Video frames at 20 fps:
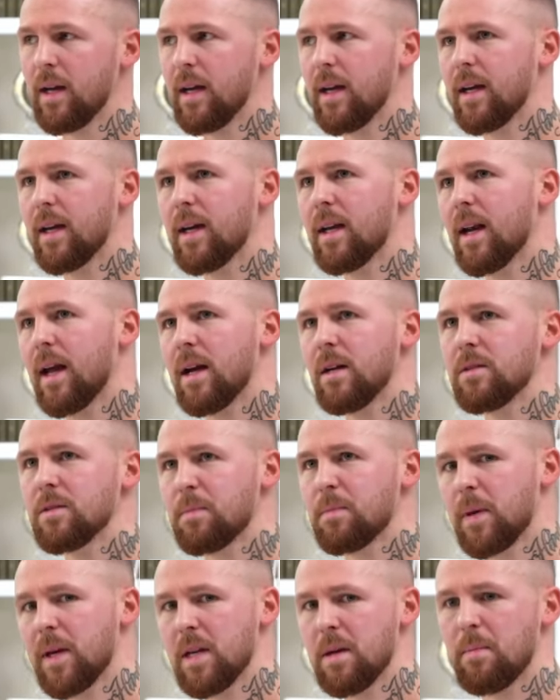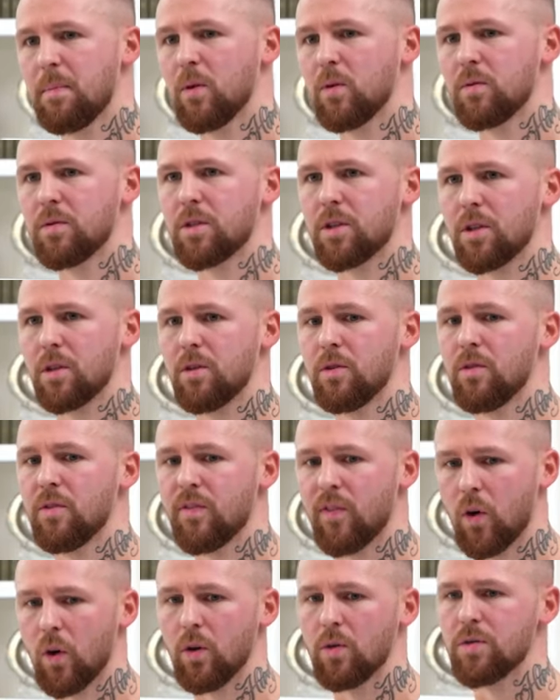it allows people to
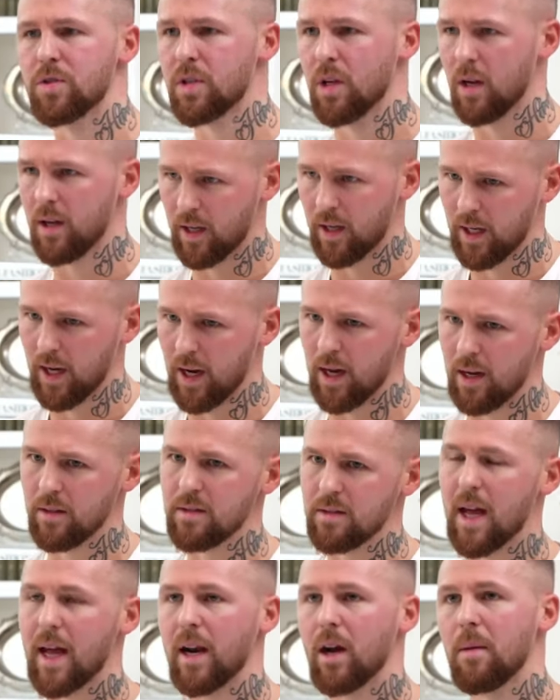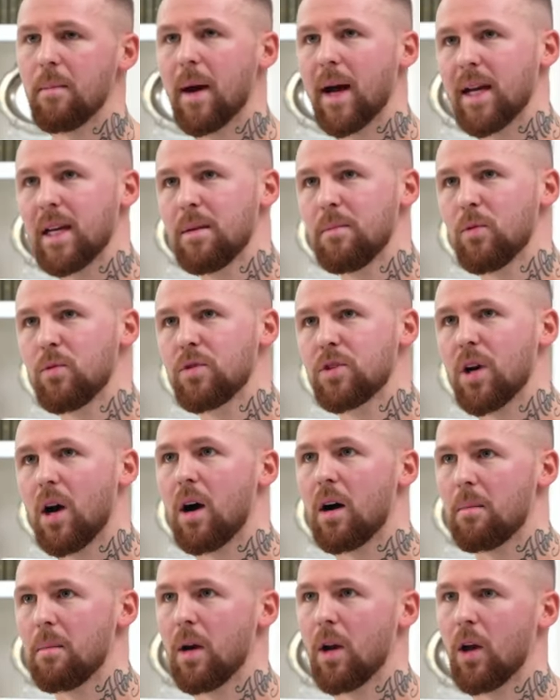follow certain accounts, and I'm able to
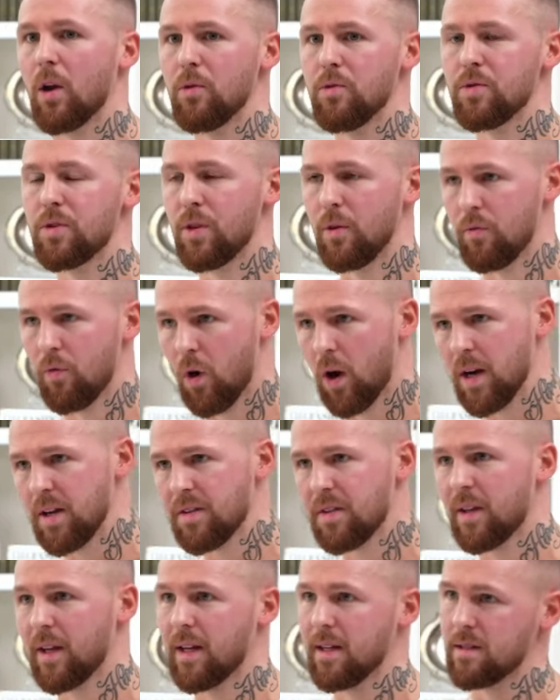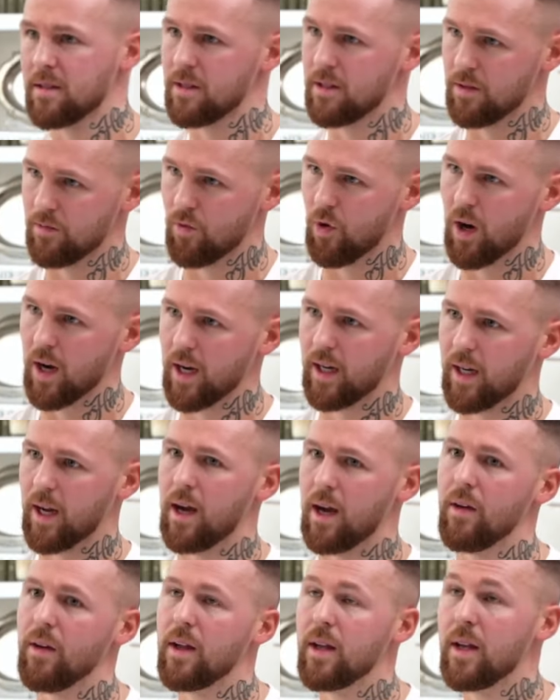upload the right thing to the right
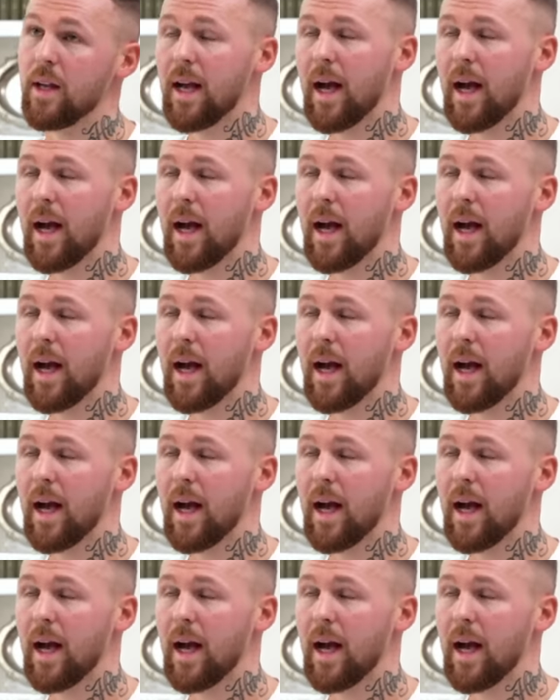account.